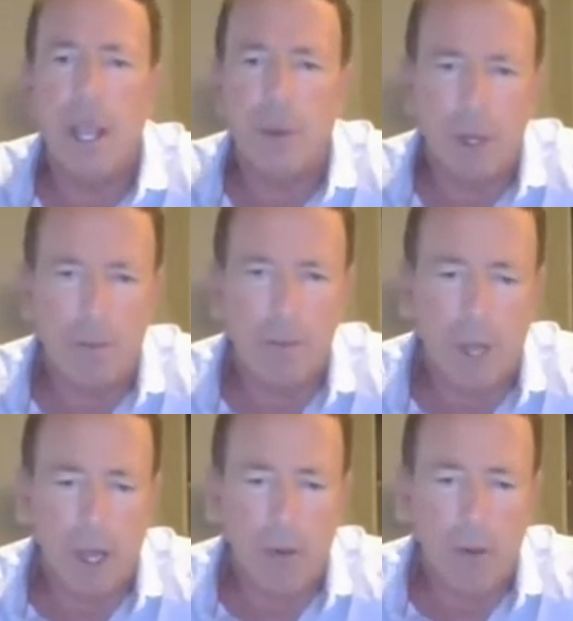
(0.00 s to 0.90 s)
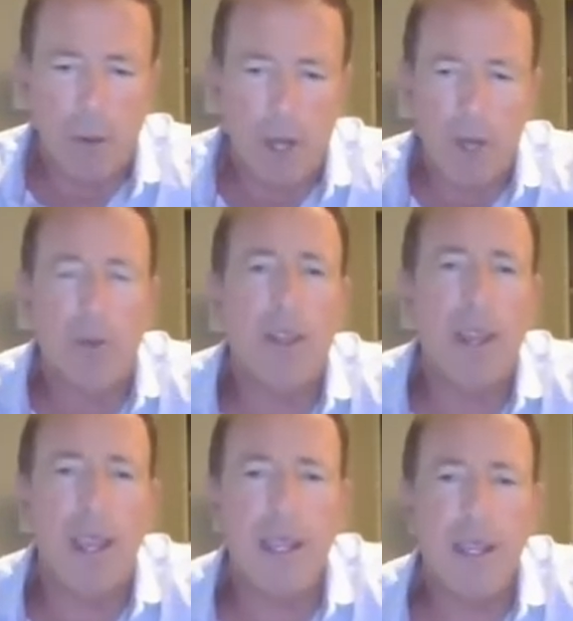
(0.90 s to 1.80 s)
and we uh, were running with
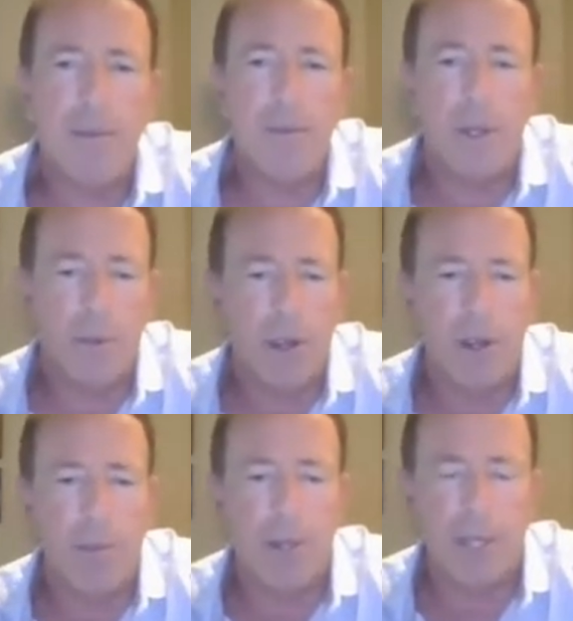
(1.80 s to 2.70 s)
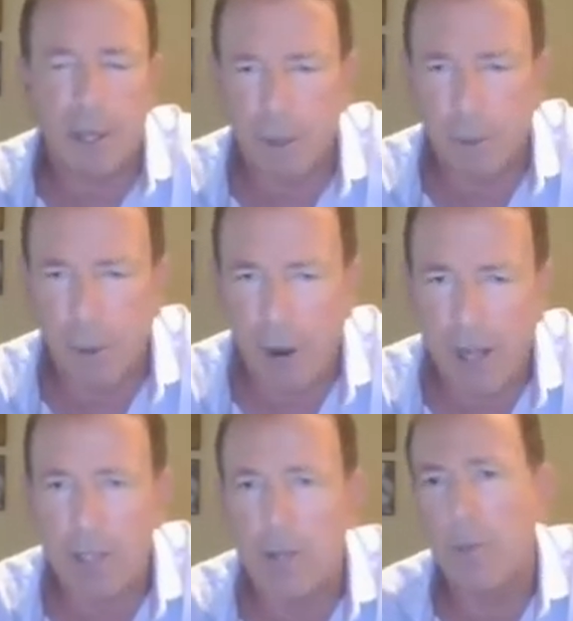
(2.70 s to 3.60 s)
KeHE to bring a particular
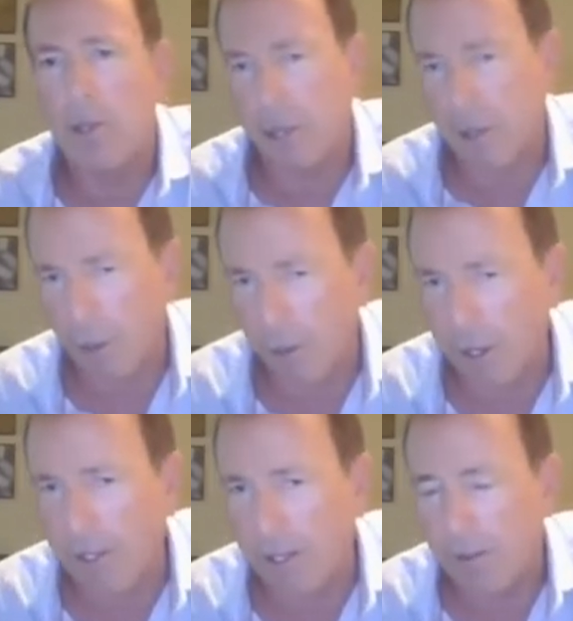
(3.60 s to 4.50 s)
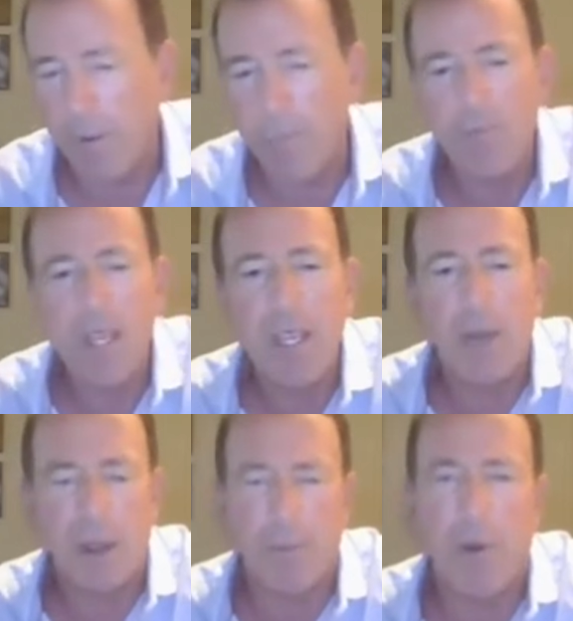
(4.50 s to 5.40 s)
brand to a particular retailer.
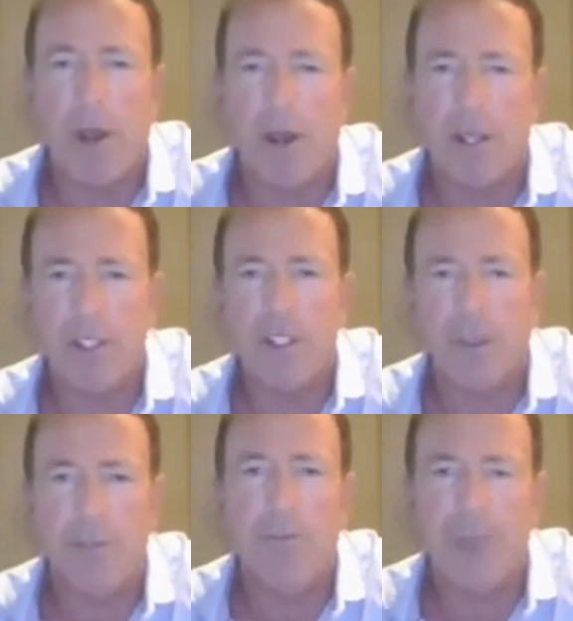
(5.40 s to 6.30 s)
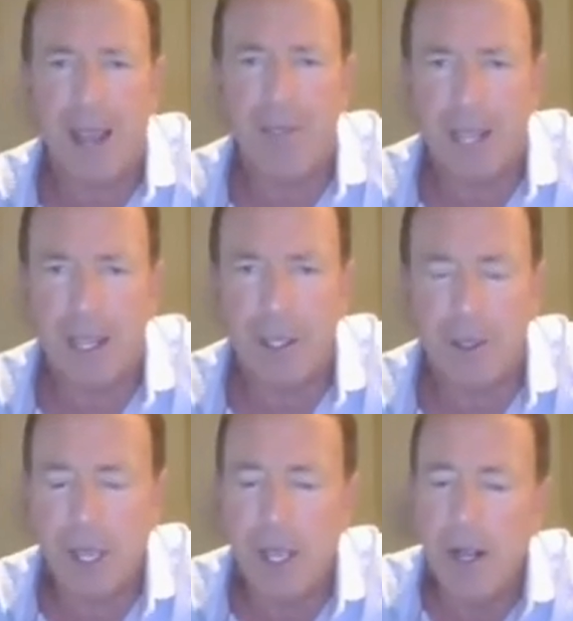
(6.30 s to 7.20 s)
And we have product on shelf in five
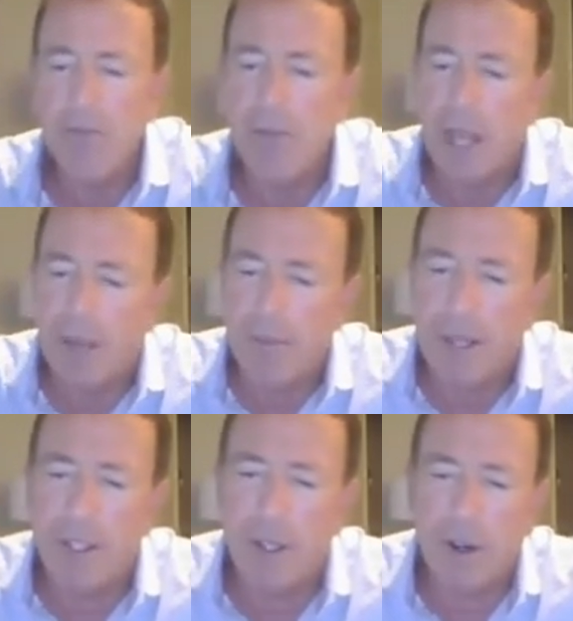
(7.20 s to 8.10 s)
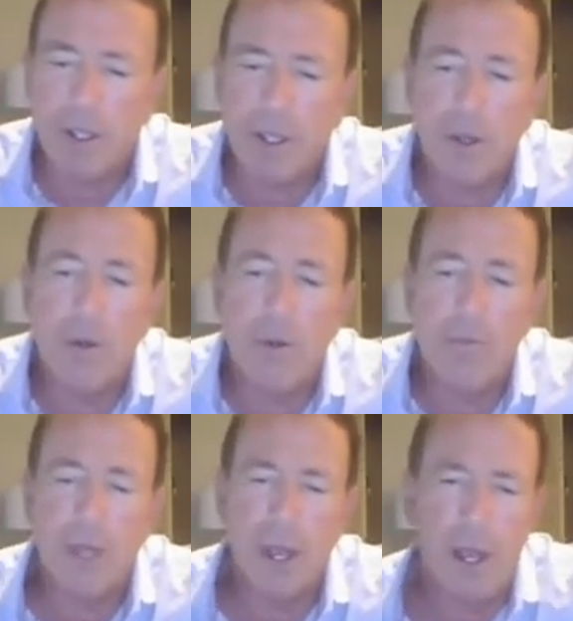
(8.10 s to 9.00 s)
days. I mentioned our two
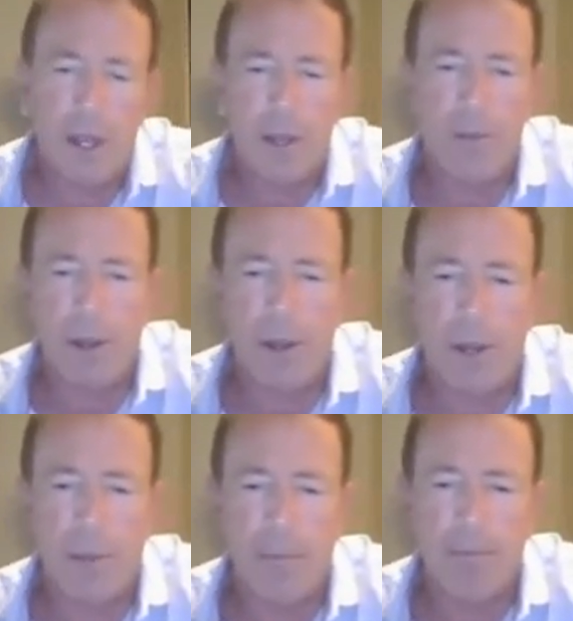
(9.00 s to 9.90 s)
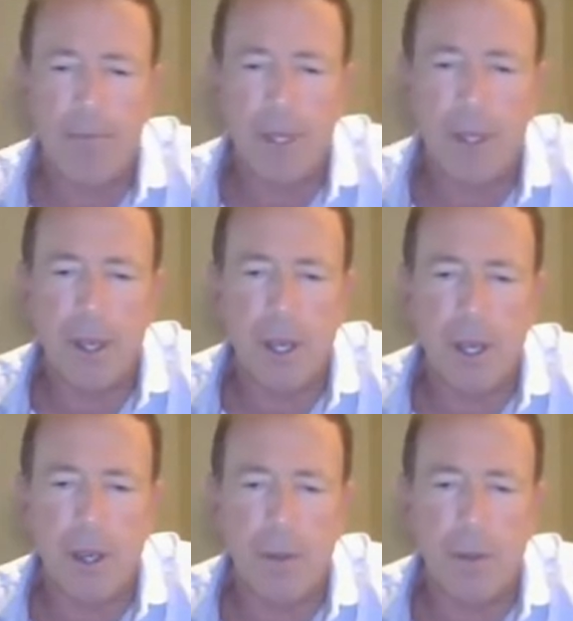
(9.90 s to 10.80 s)
uh, um,
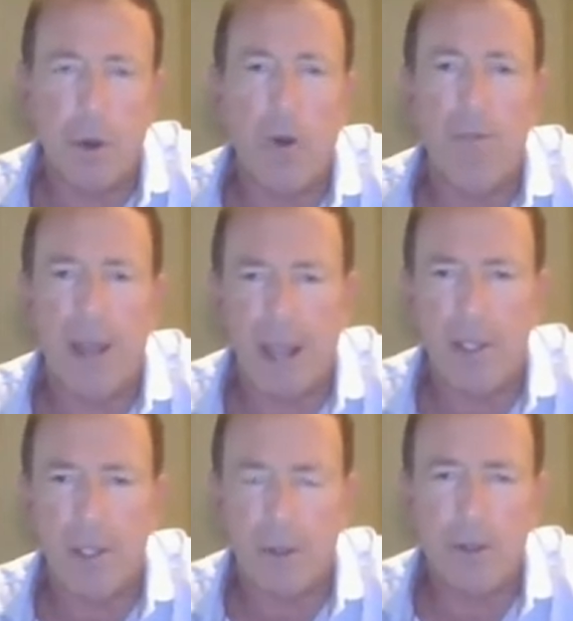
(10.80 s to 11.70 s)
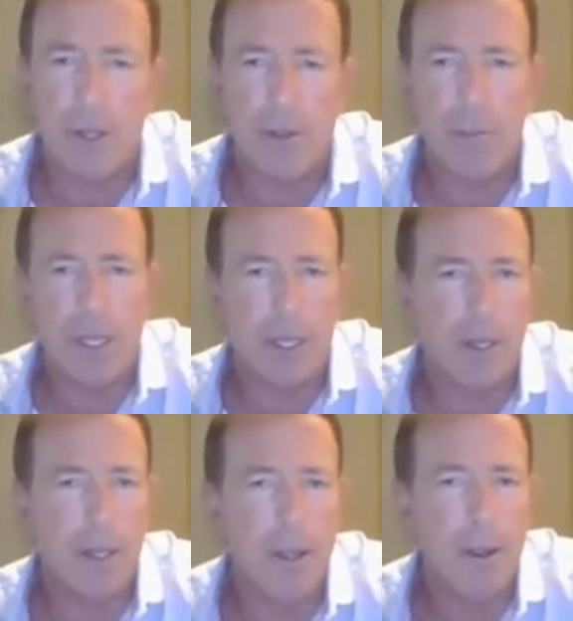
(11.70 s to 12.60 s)
uh, core values of
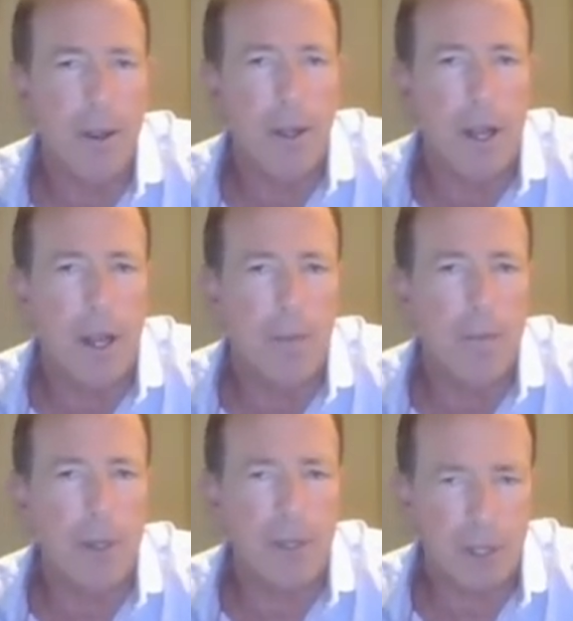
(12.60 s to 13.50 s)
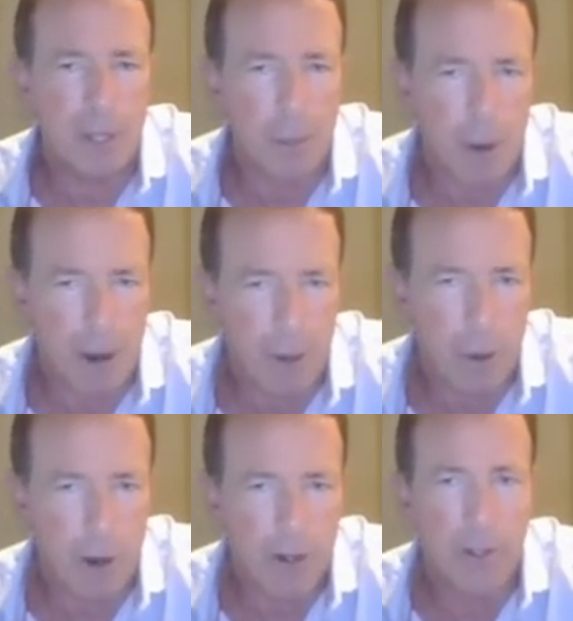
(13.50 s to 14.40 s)
being uh, pre existing brand
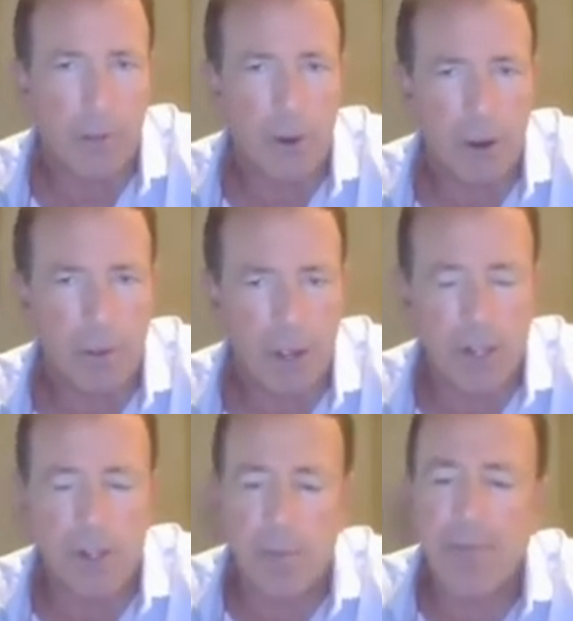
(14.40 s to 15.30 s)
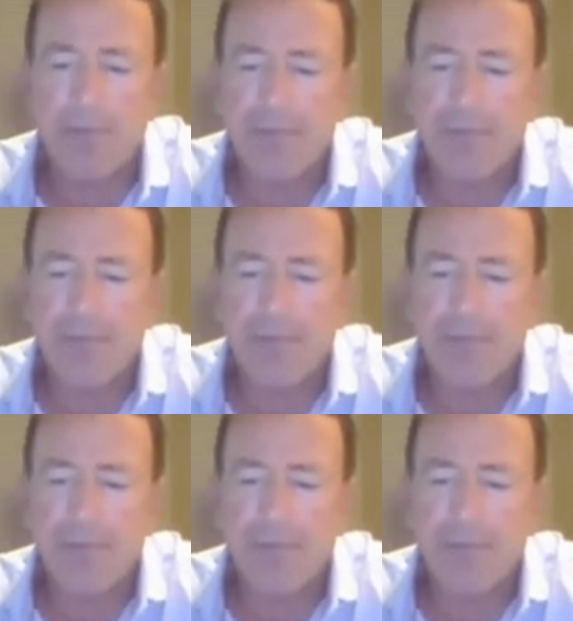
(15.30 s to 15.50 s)
awareness and pure innovation